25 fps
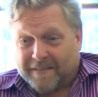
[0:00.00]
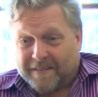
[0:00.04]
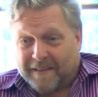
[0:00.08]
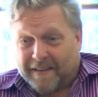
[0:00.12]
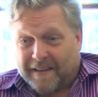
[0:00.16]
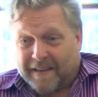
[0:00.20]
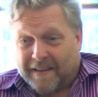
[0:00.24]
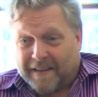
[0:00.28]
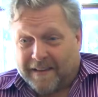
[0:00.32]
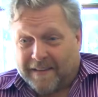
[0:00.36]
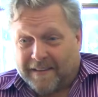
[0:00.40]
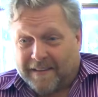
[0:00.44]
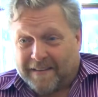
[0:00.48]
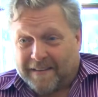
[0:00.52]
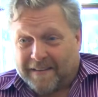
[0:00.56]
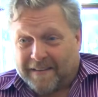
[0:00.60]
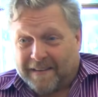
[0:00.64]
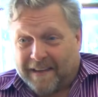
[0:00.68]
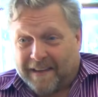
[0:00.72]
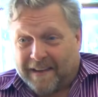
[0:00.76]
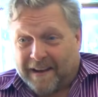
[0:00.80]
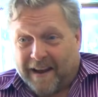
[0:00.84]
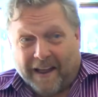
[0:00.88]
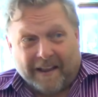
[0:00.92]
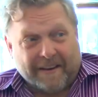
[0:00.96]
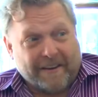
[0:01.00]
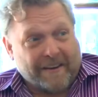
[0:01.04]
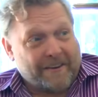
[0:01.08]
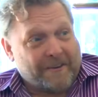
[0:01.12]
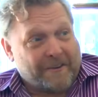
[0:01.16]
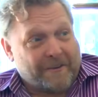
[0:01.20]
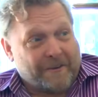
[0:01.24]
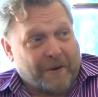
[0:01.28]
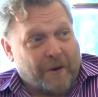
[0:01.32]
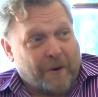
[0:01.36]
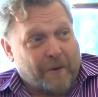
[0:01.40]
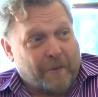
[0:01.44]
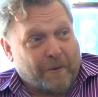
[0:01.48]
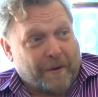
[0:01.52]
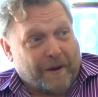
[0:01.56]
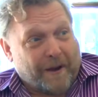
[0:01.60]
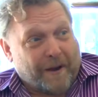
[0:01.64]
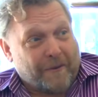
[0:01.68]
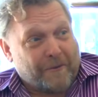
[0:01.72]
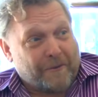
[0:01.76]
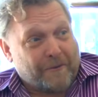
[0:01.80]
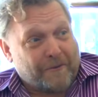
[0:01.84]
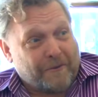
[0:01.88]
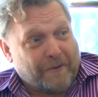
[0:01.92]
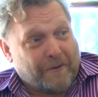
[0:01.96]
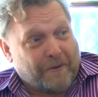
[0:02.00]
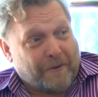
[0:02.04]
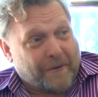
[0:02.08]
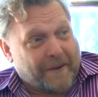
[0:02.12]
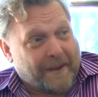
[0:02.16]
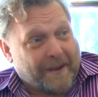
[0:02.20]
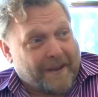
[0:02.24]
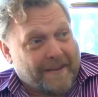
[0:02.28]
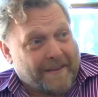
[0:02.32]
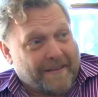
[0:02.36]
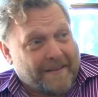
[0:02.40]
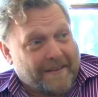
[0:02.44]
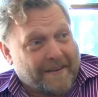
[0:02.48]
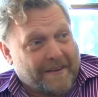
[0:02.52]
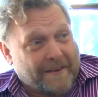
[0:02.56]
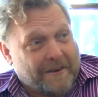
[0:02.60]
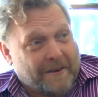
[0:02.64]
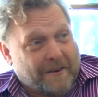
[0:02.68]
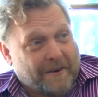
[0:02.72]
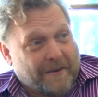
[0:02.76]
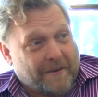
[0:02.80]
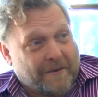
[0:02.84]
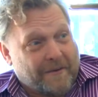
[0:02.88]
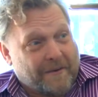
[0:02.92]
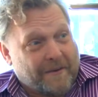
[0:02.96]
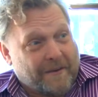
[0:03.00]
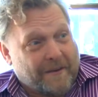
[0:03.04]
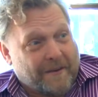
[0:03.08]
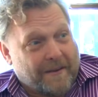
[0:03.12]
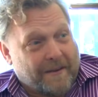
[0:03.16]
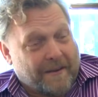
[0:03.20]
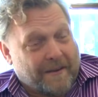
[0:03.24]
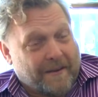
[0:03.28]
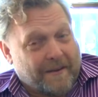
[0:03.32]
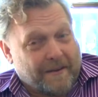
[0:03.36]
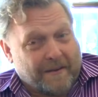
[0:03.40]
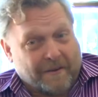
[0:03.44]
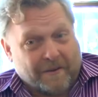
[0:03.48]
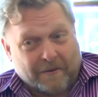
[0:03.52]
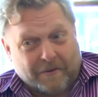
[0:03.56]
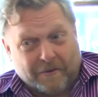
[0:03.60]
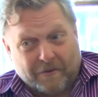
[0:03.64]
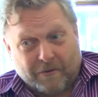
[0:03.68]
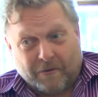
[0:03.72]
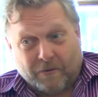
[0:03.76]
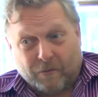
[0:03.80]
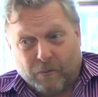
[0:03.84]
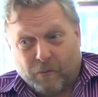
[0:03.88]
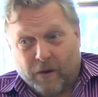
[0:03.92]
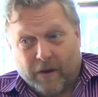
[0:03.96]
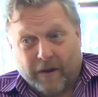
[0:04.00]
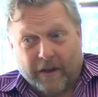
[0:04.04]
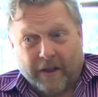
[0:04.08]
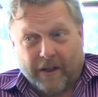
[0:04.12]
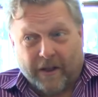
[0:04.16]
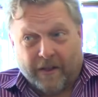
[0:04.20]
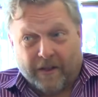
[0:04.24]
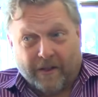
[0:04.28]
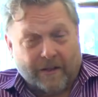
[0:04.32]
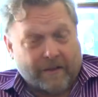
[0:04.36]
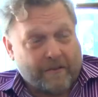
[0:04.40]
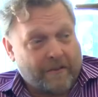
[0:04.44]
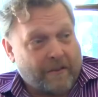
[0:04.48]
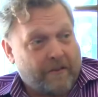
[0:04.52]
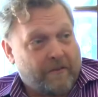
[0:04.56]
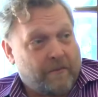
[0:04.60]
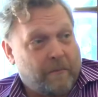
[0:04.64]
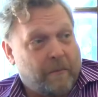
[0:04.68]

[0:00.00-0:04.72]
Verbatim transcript: Uh, and I didn't know what I was doing, you know, uh, you know, just walking along these